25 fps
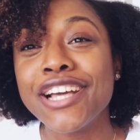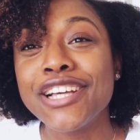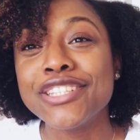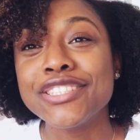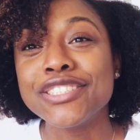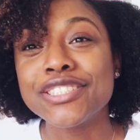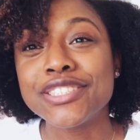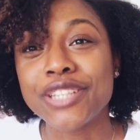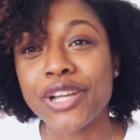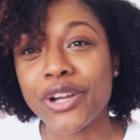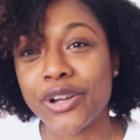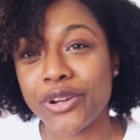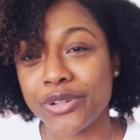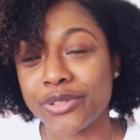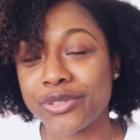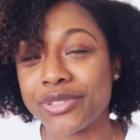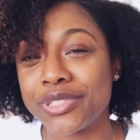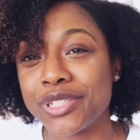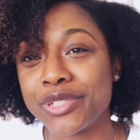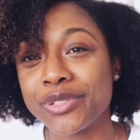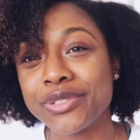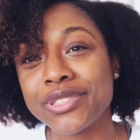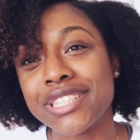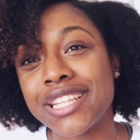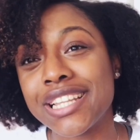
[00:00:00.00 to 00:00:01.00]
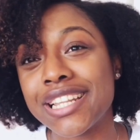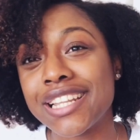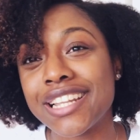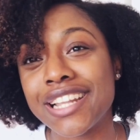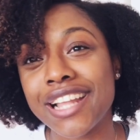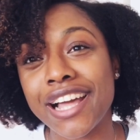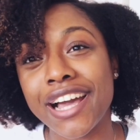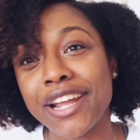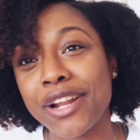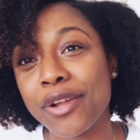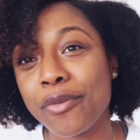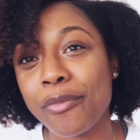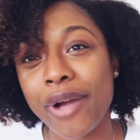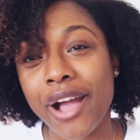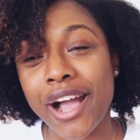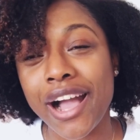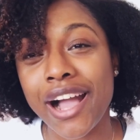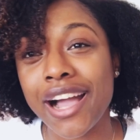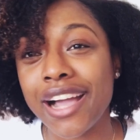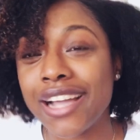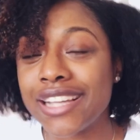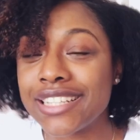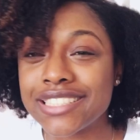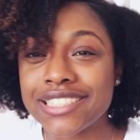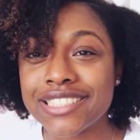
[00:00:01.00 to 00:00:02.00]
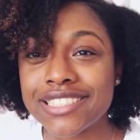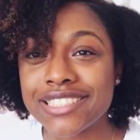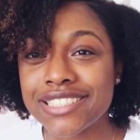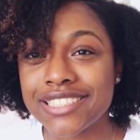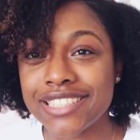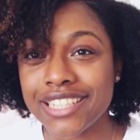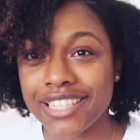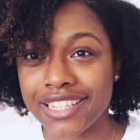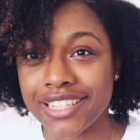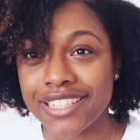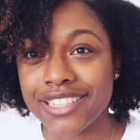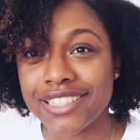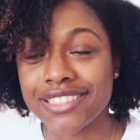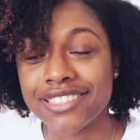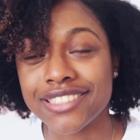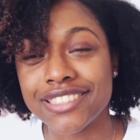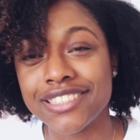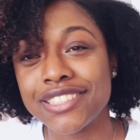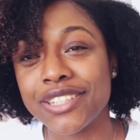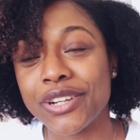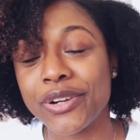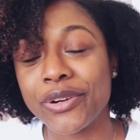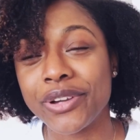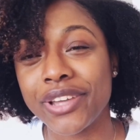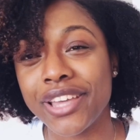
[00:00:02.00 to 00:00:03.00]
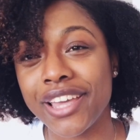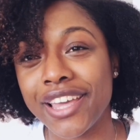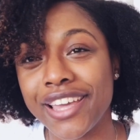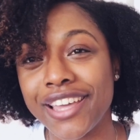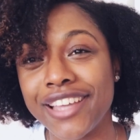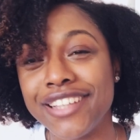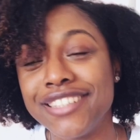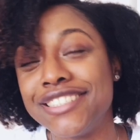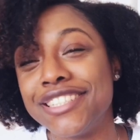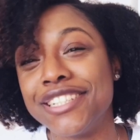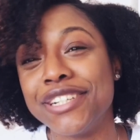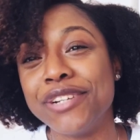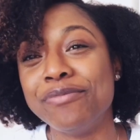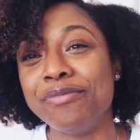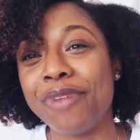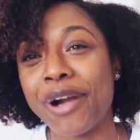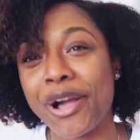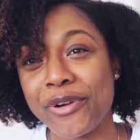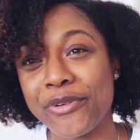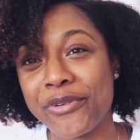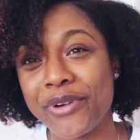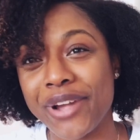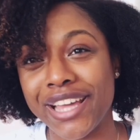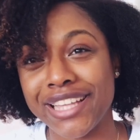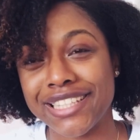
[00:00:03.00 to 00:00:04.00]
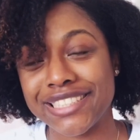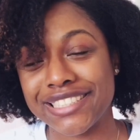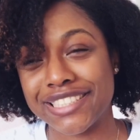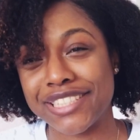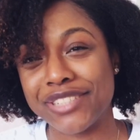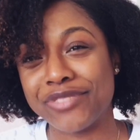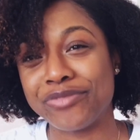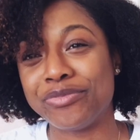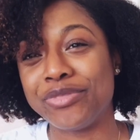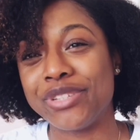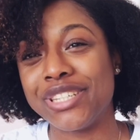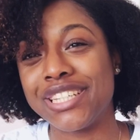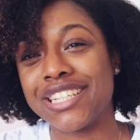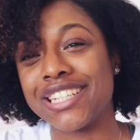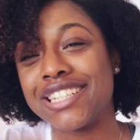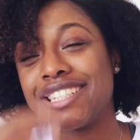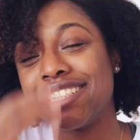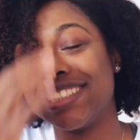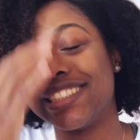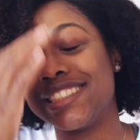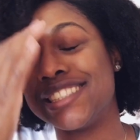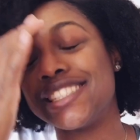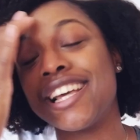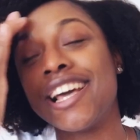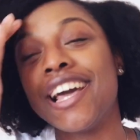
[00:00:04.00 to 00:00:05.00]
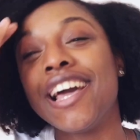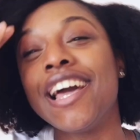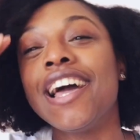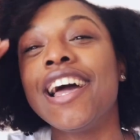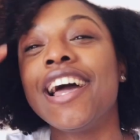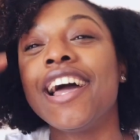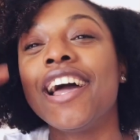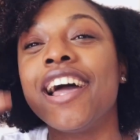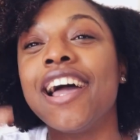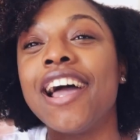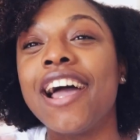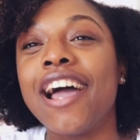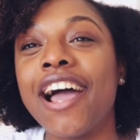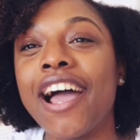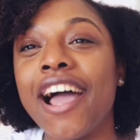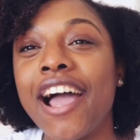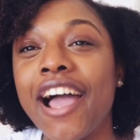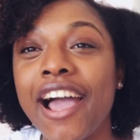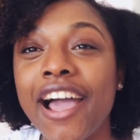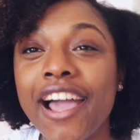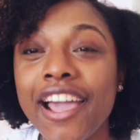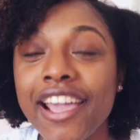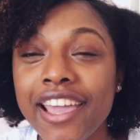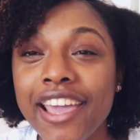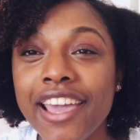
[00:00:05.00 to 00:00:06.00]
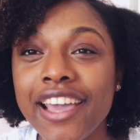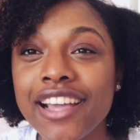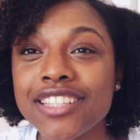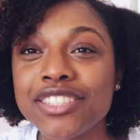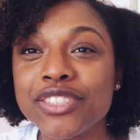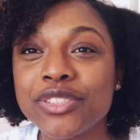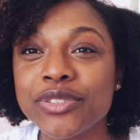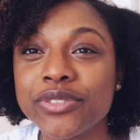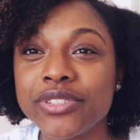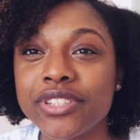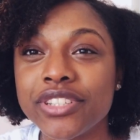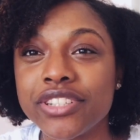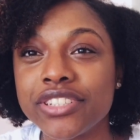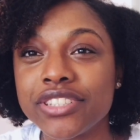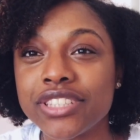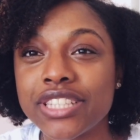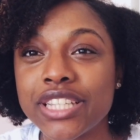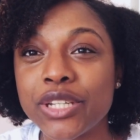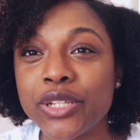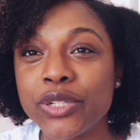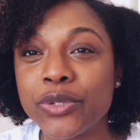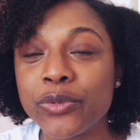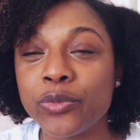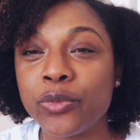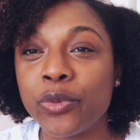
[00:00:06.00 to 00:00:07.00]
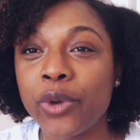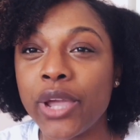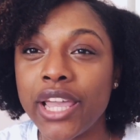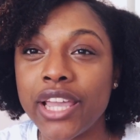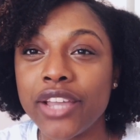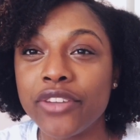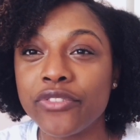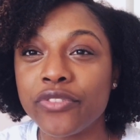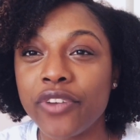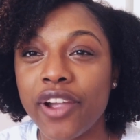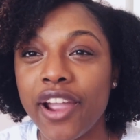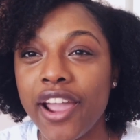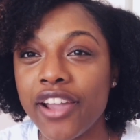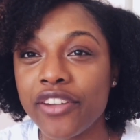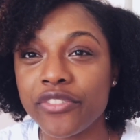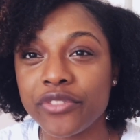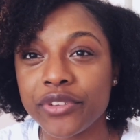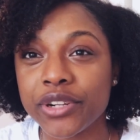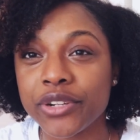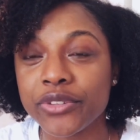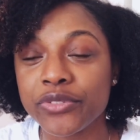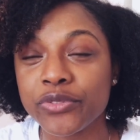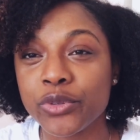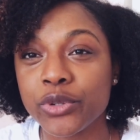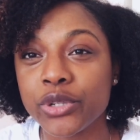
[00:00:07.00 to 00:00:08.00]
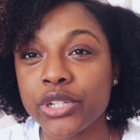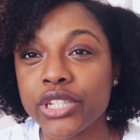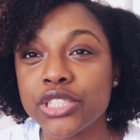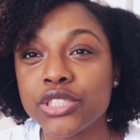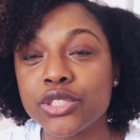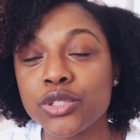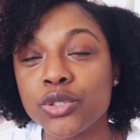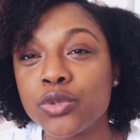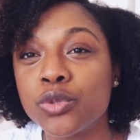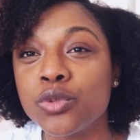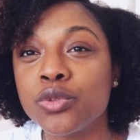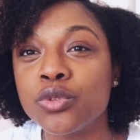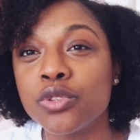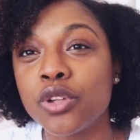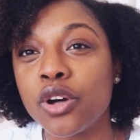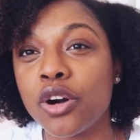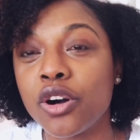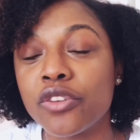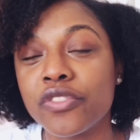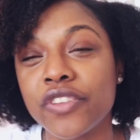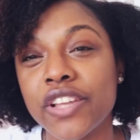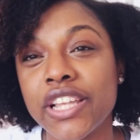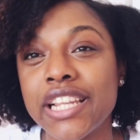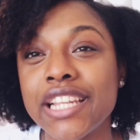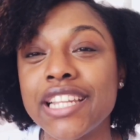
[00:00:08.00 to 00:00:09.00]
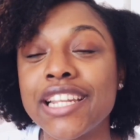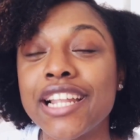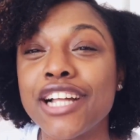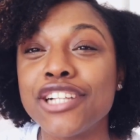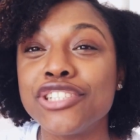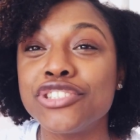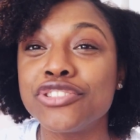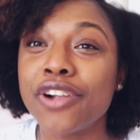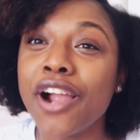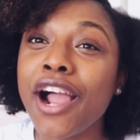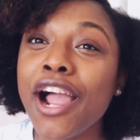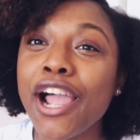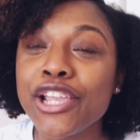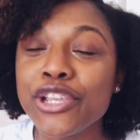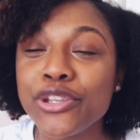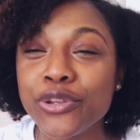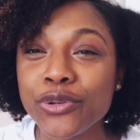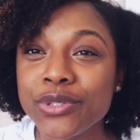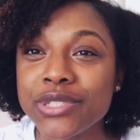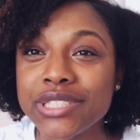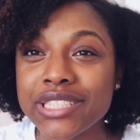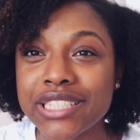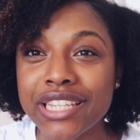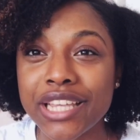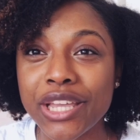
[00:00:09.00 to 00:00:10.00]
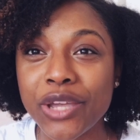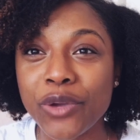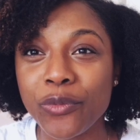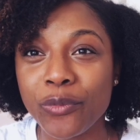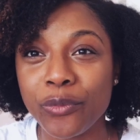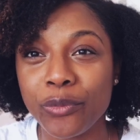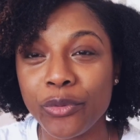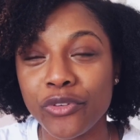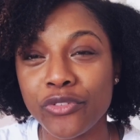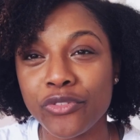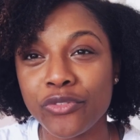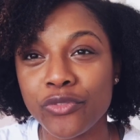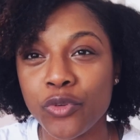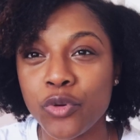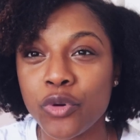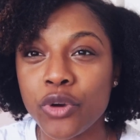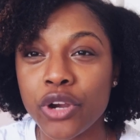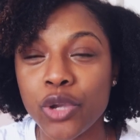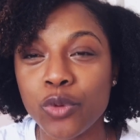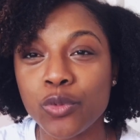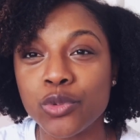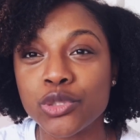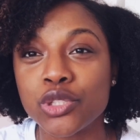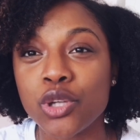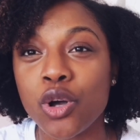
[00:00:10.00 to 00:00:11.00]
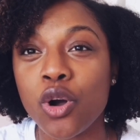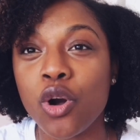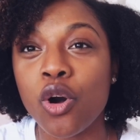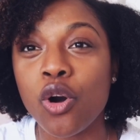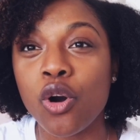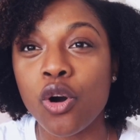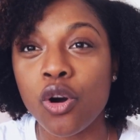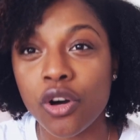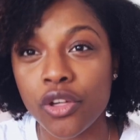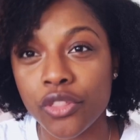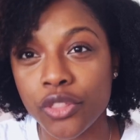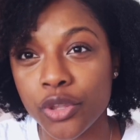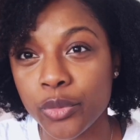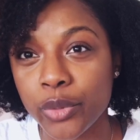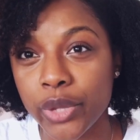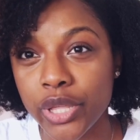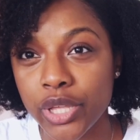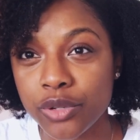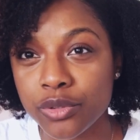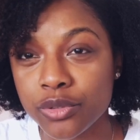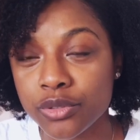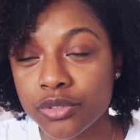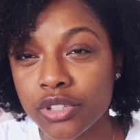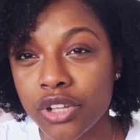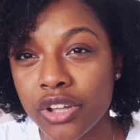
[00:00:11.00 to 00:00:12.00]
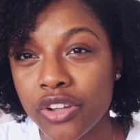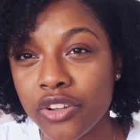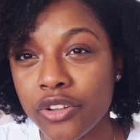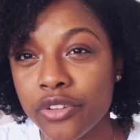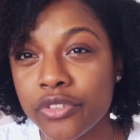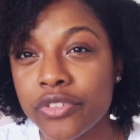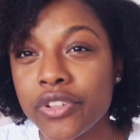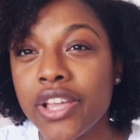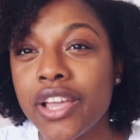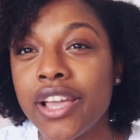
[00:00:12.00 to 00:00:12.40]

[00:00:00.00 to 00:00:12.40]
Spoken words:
So there's a lot of behind the scenes, okay, to my waxing, because I had to literally wait forever for it to cool off. And then I tried using it before it was all the way cooled off.